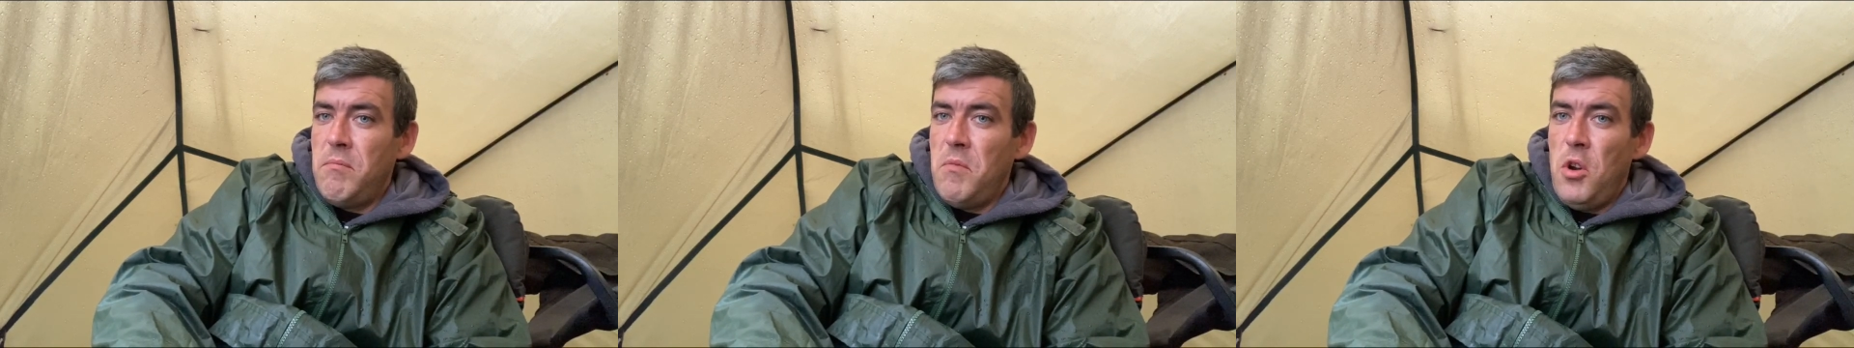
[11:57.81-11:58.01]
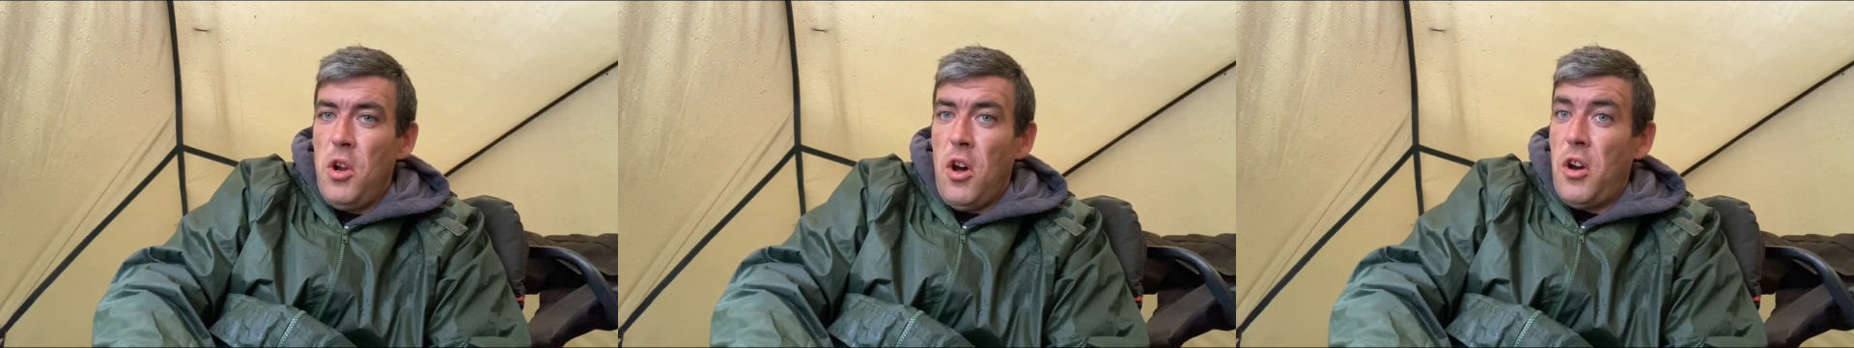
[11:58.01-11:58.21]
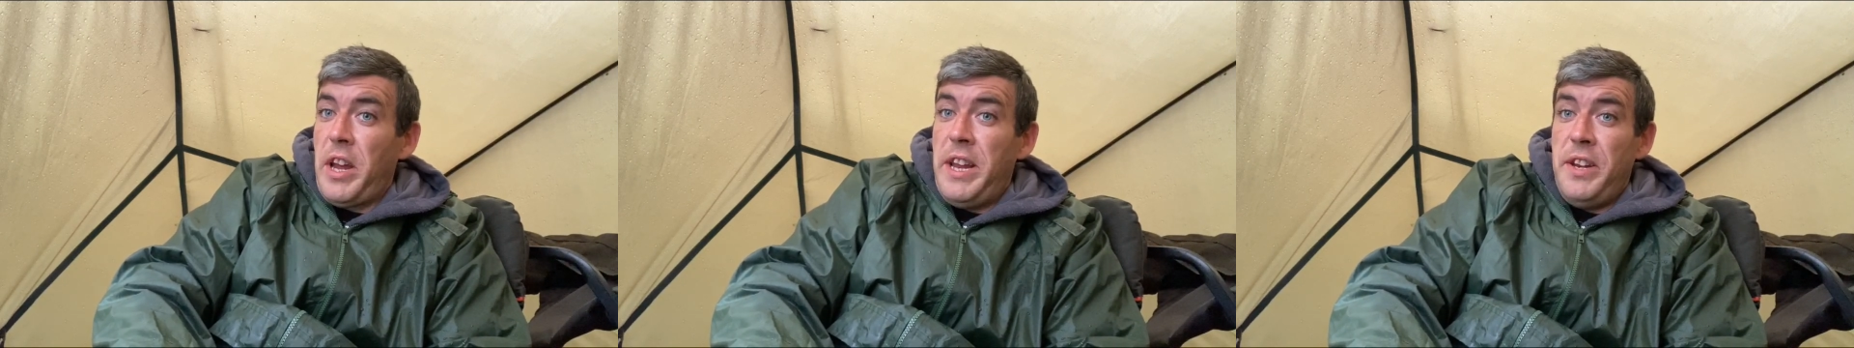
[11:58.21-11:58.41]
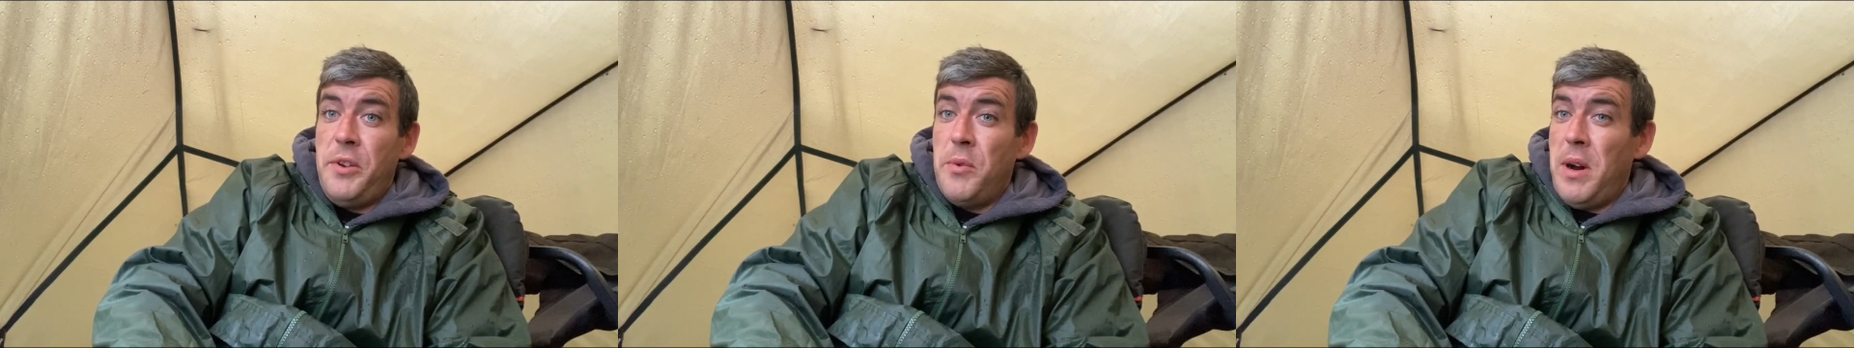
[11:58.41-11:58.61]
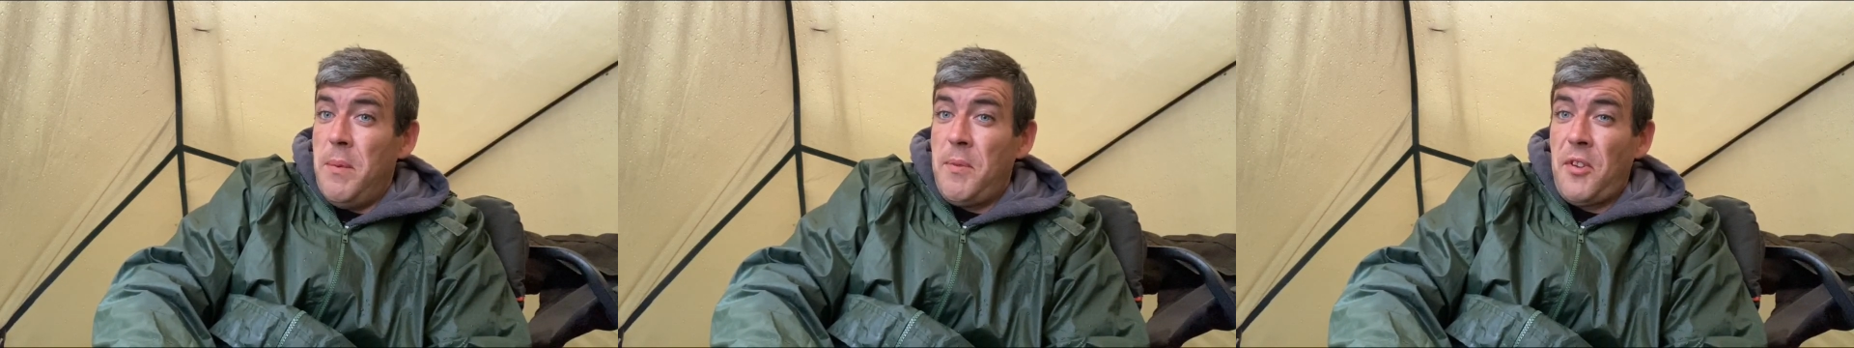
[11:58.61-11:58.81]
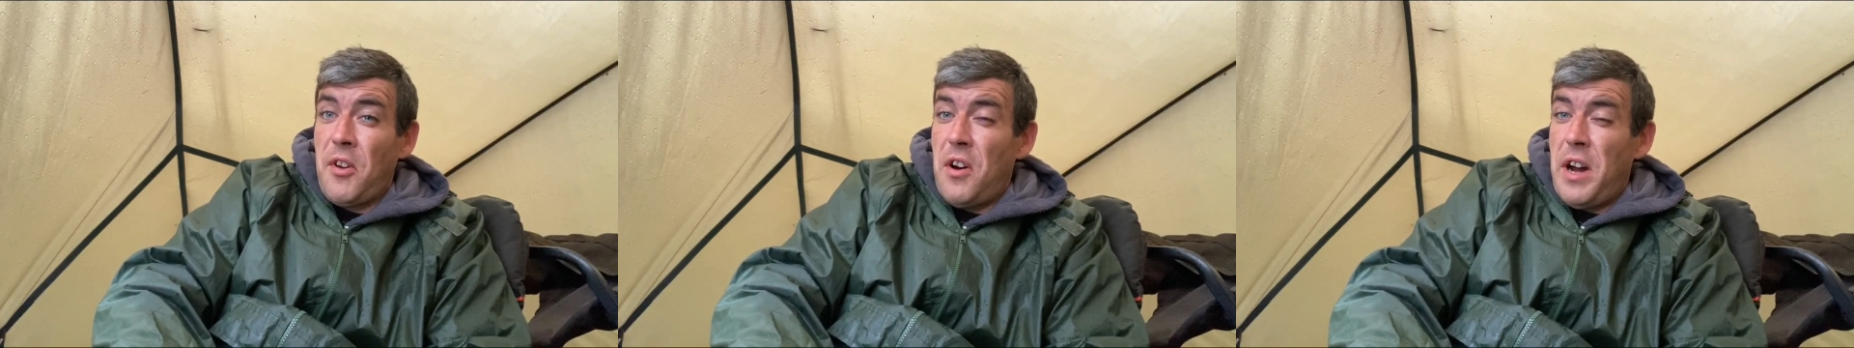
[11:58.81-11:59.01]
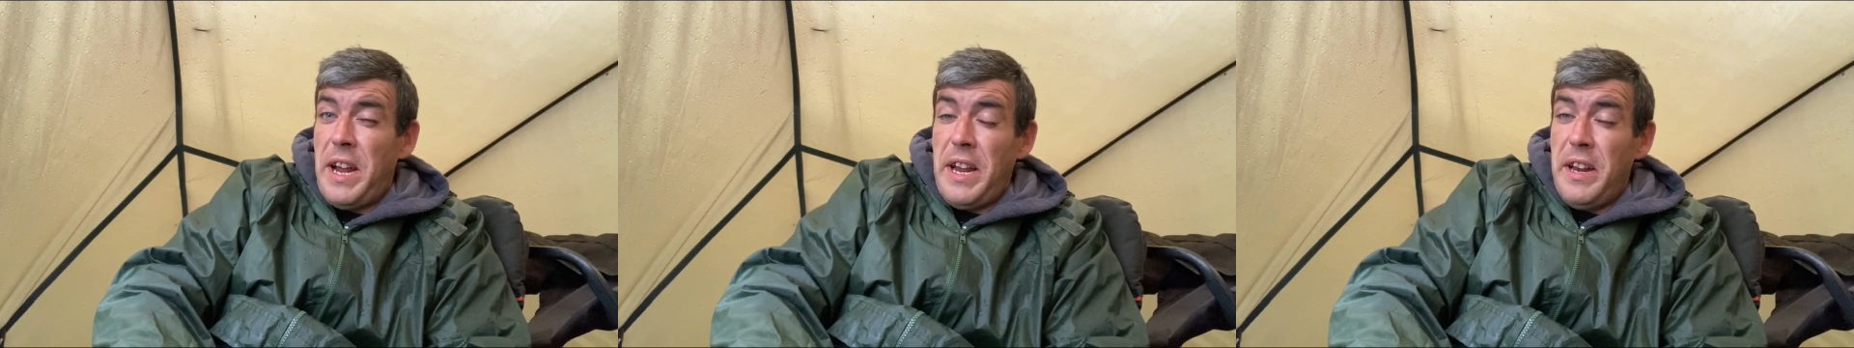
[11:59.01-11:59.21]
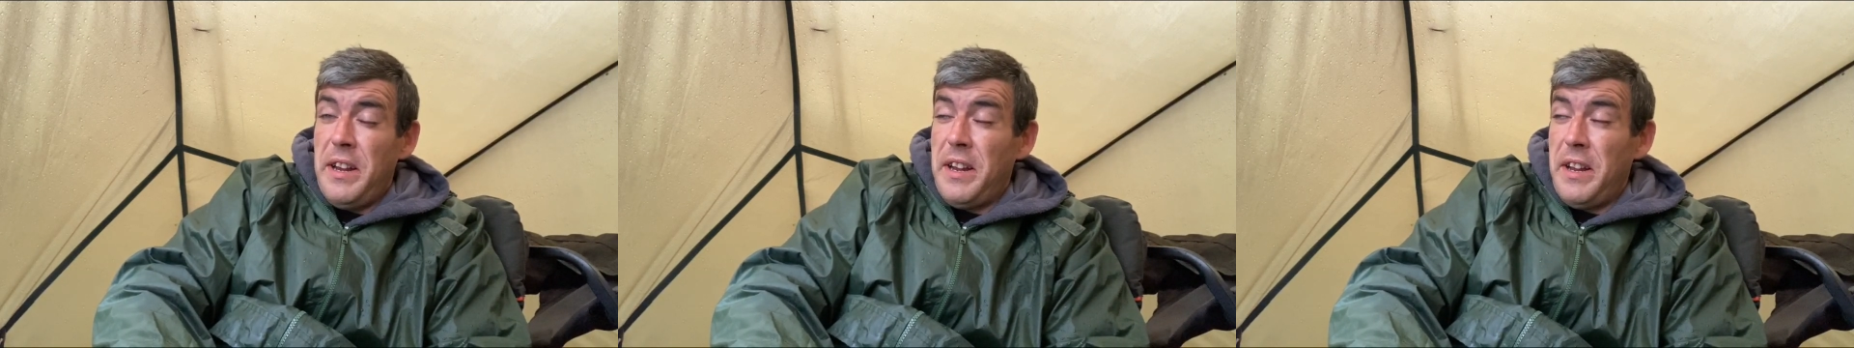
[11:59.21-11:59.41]
locking you up
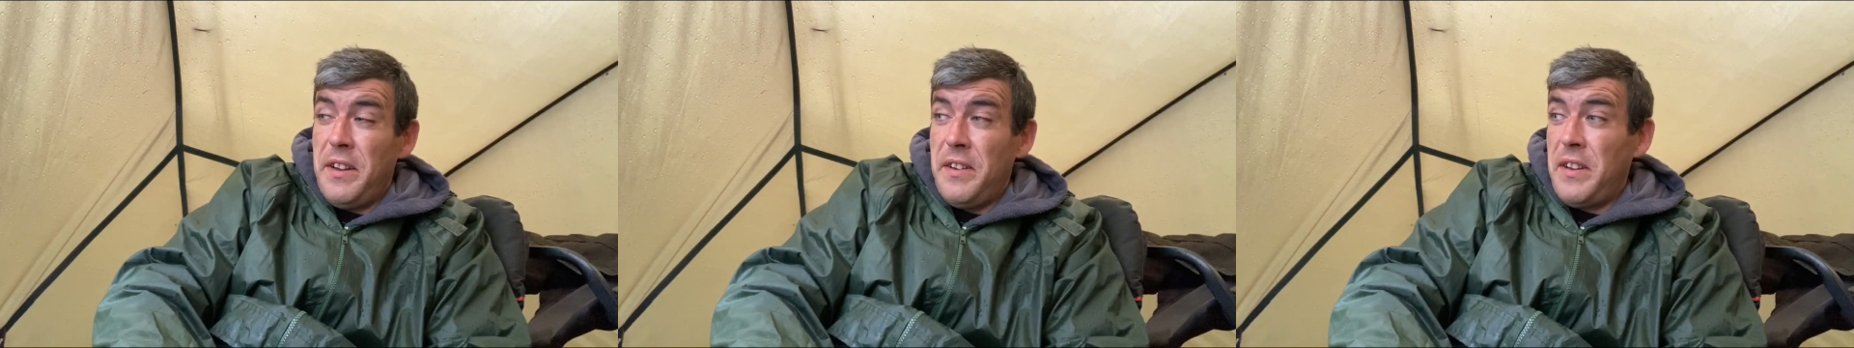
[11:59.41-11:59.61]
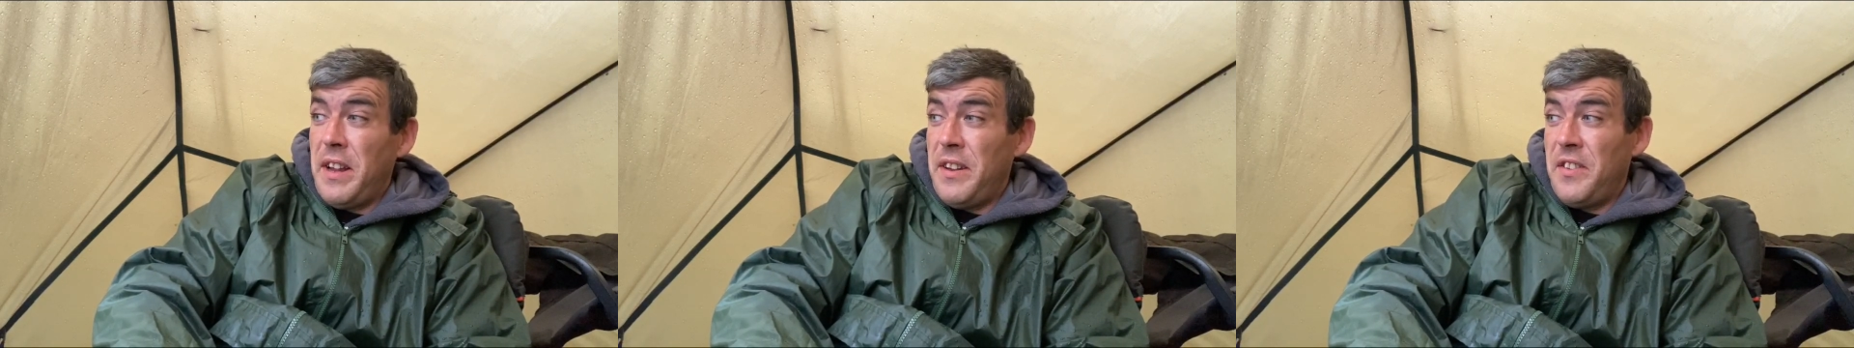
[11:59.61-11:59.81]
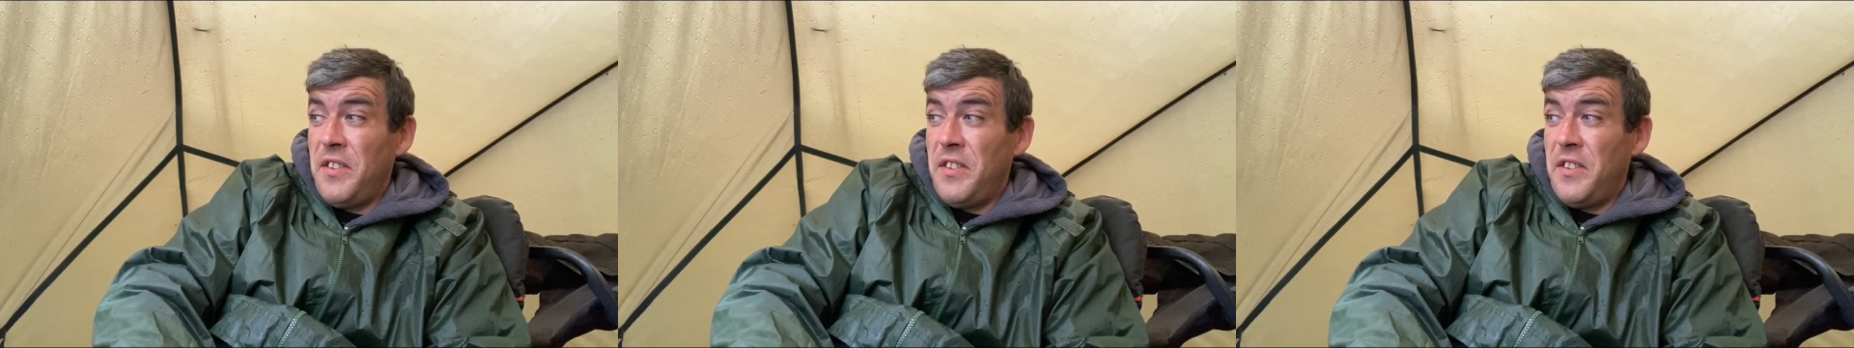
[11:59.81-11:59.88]
tight. There's